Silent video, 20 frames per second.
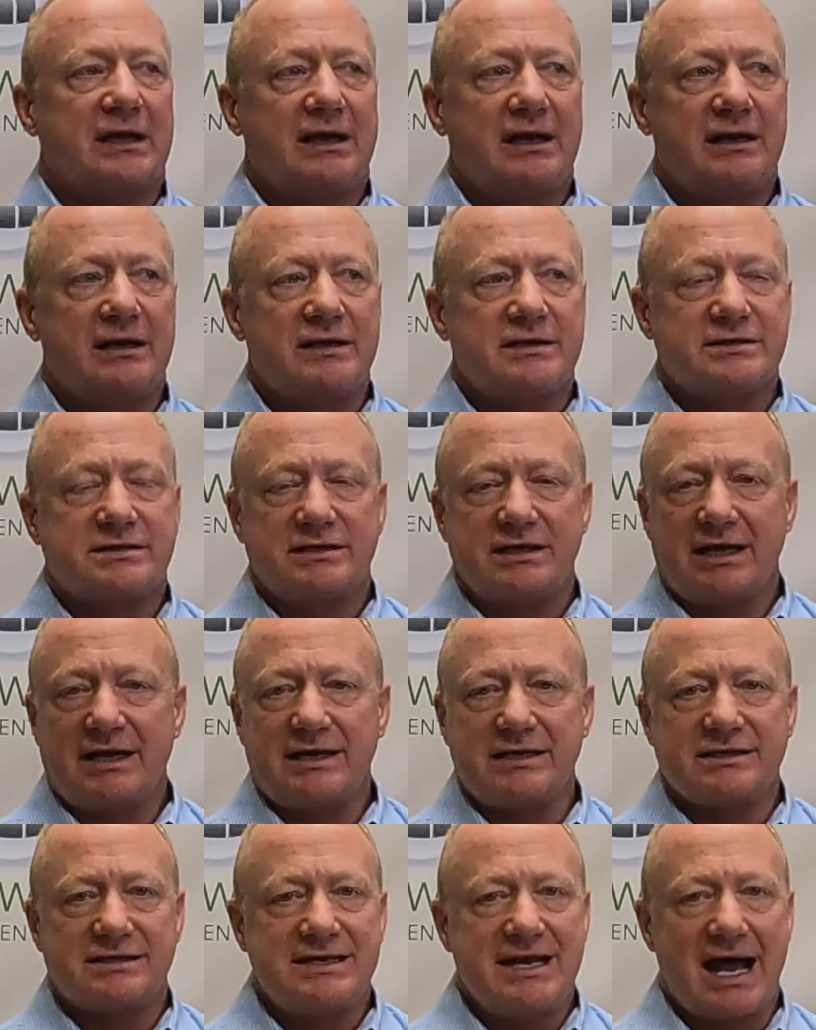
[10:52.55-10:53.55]
It
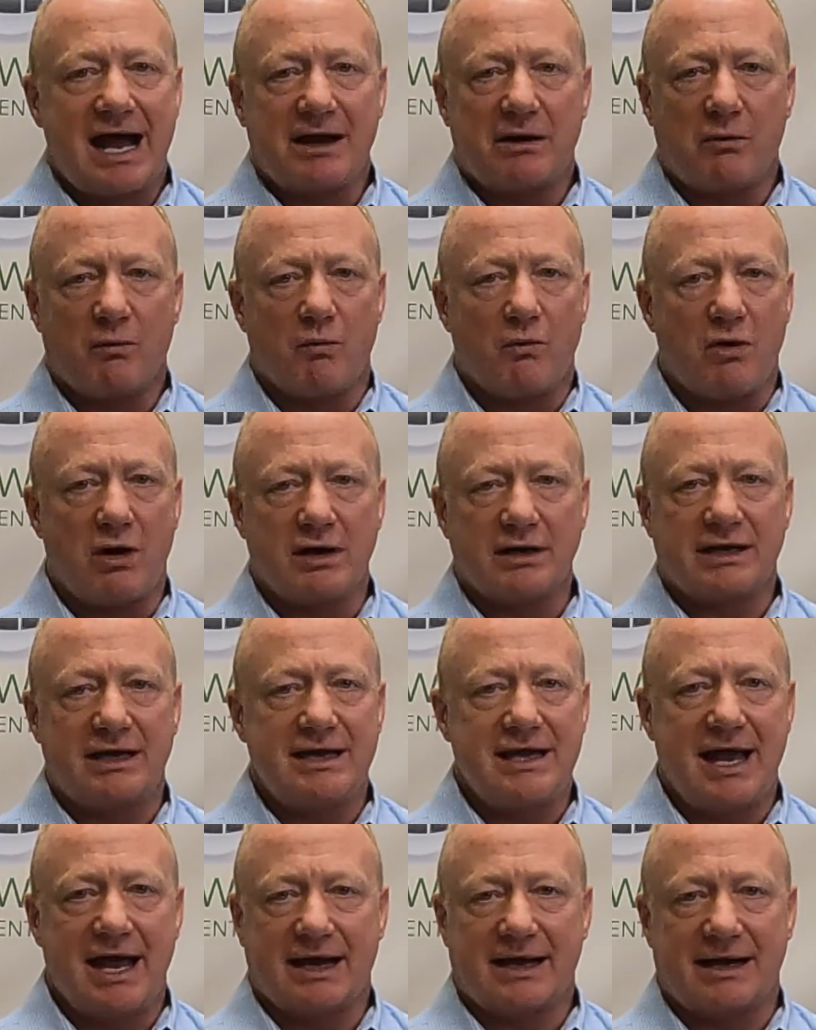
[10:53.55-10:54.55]
is not a
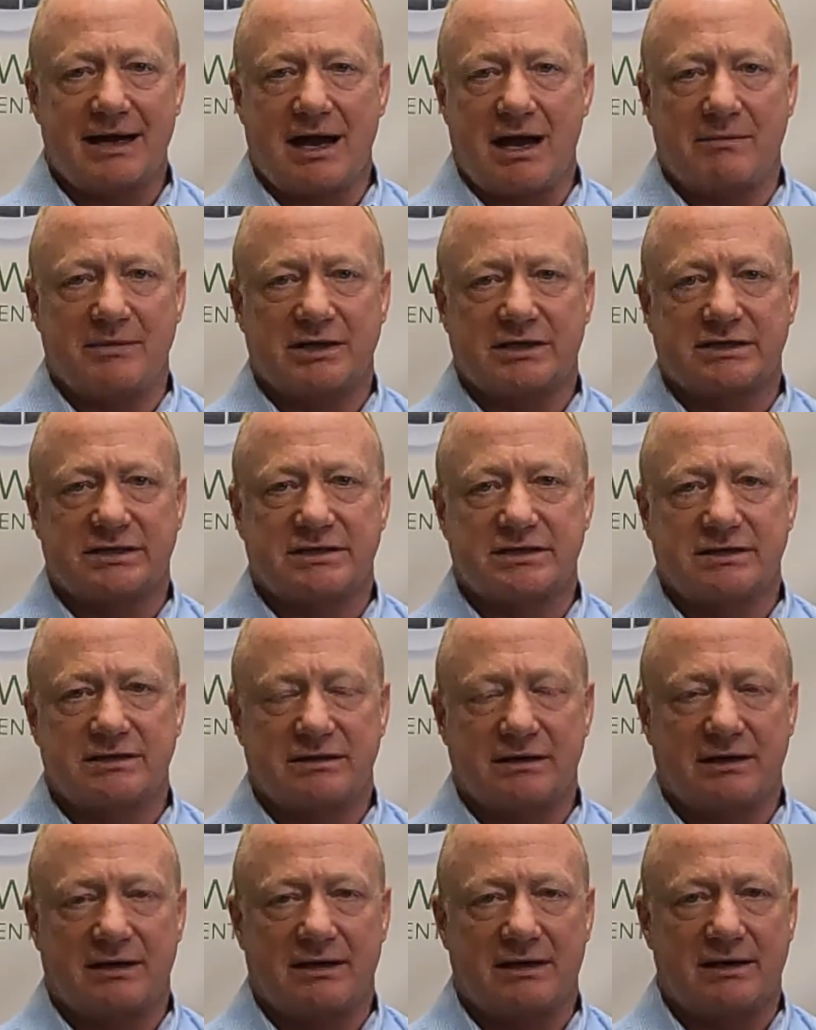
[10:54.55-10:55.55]
wonky
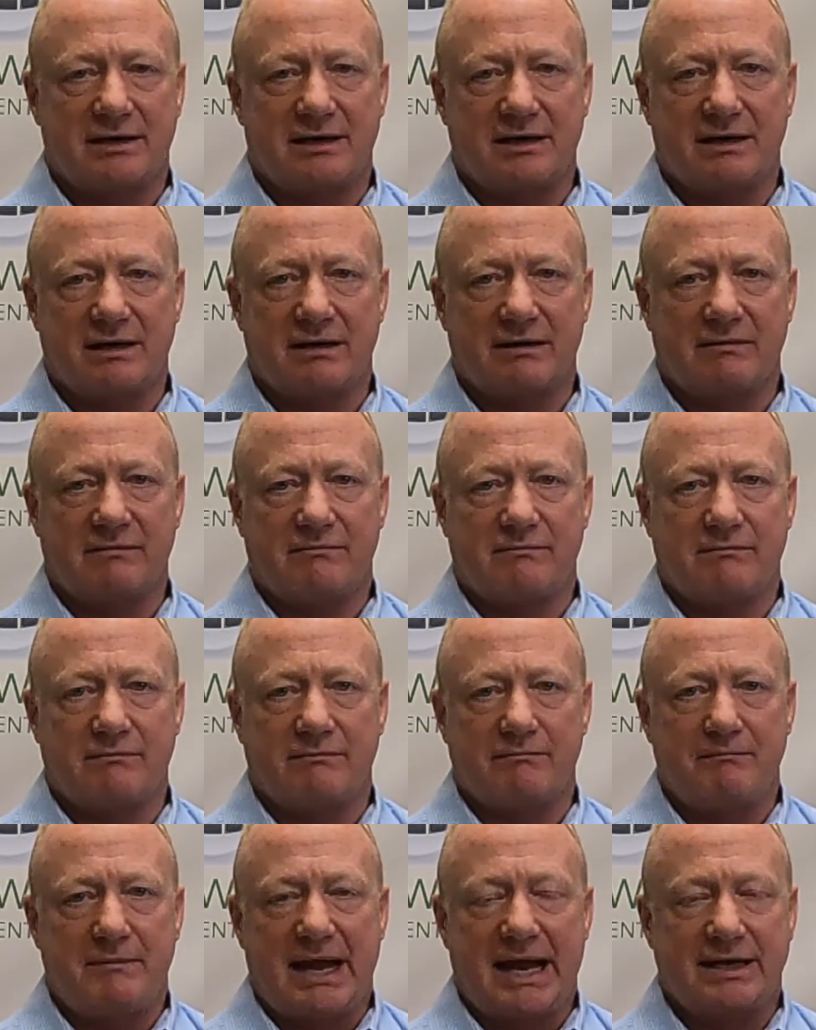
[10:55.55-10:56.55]
economics
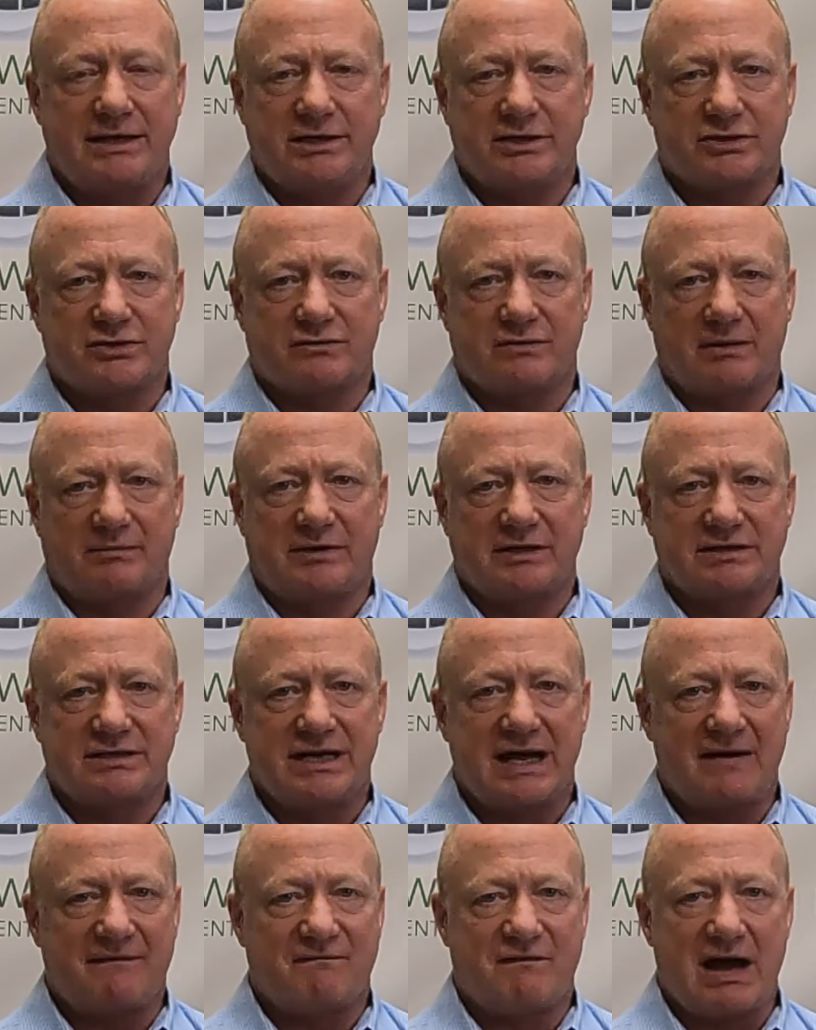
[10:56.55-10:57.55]
manuscript.
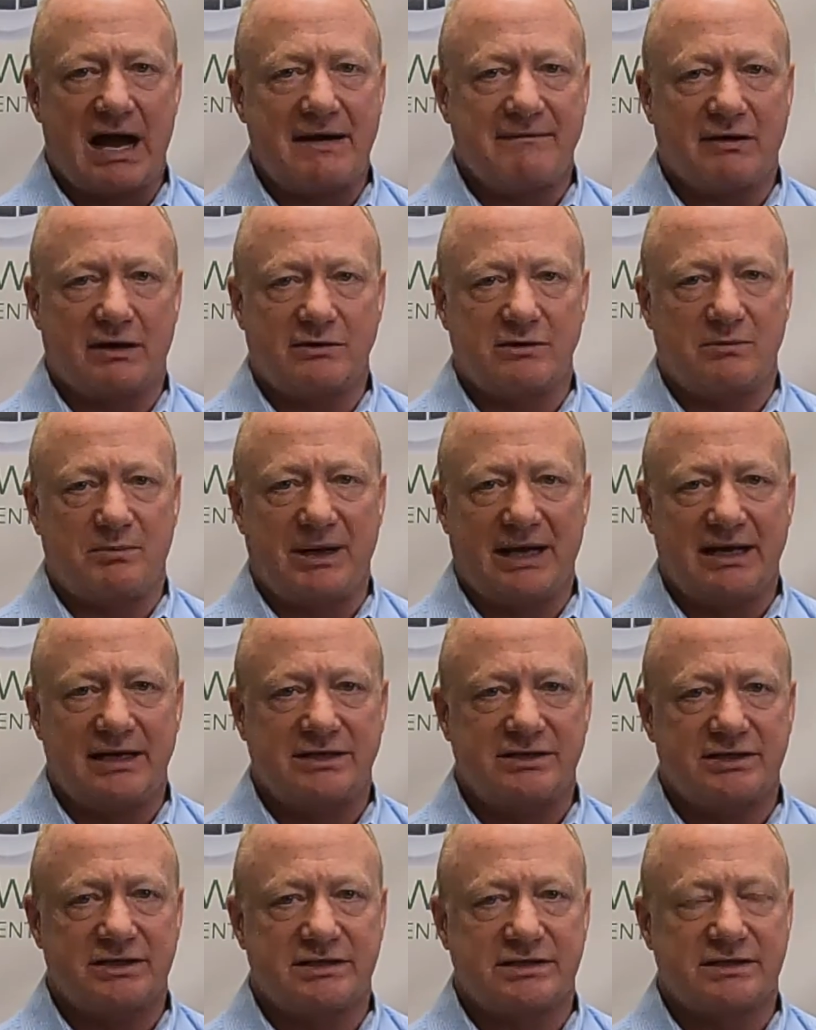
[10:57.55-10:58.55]
It's not 500
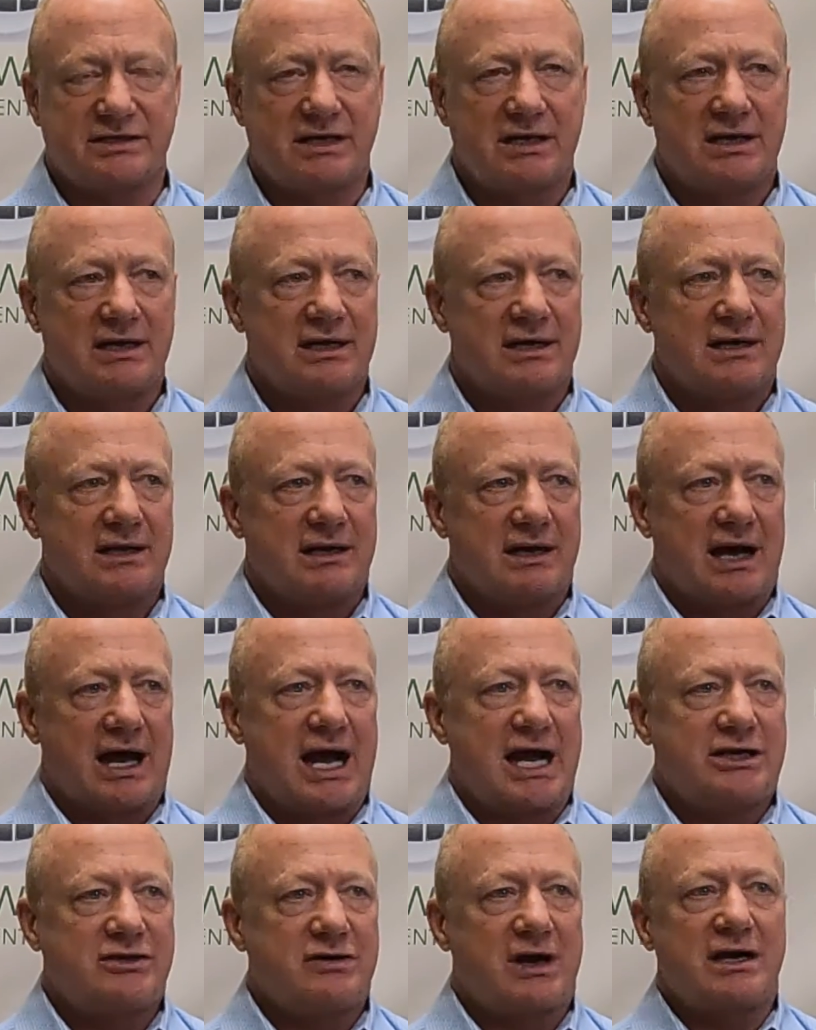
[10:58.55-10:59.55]
pages.
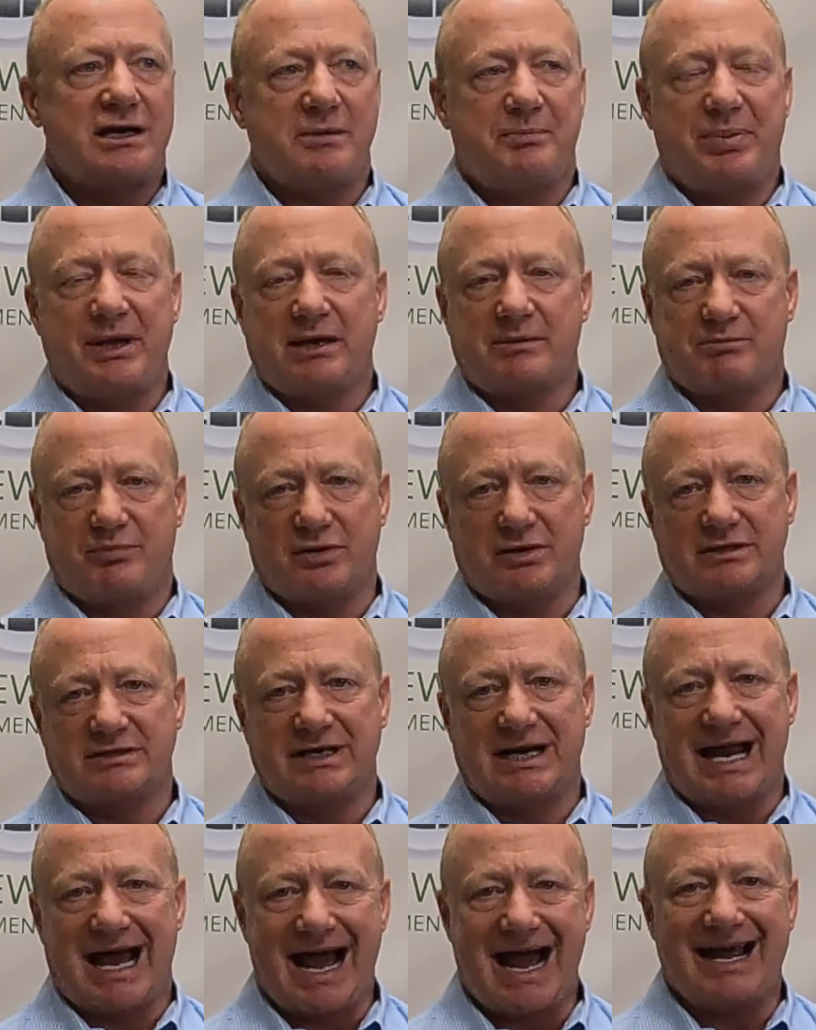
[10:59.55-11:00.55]
I tried to pick
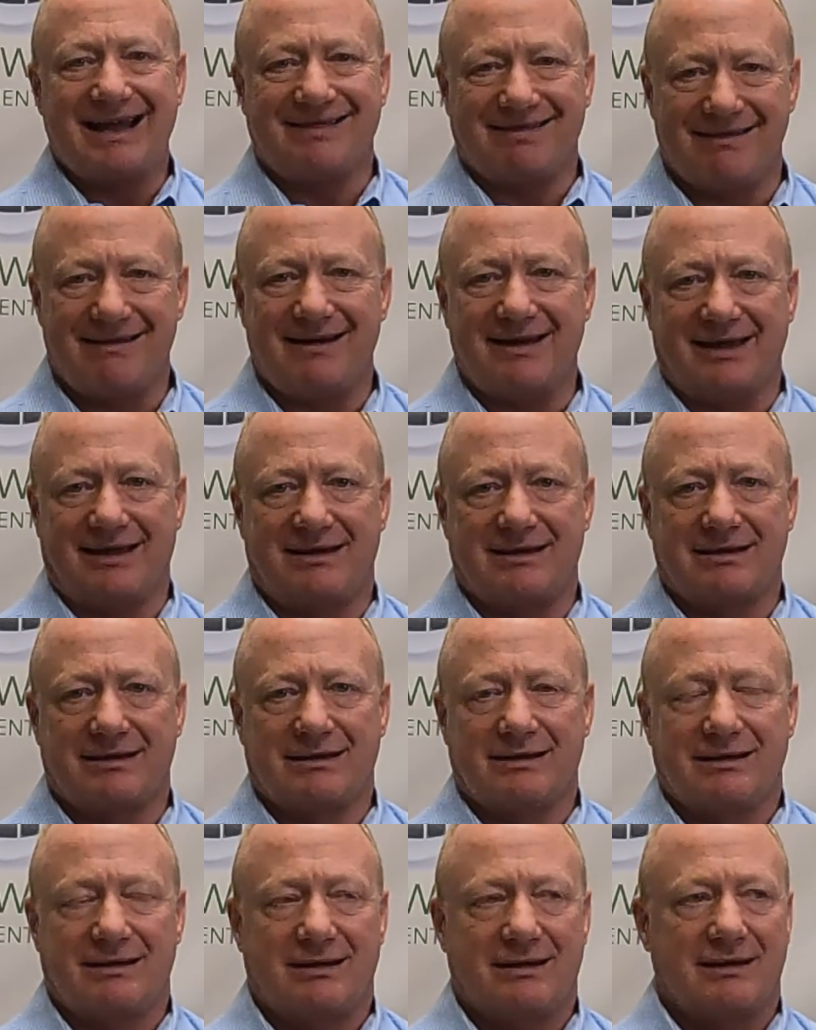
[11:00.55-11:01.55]
books that I like,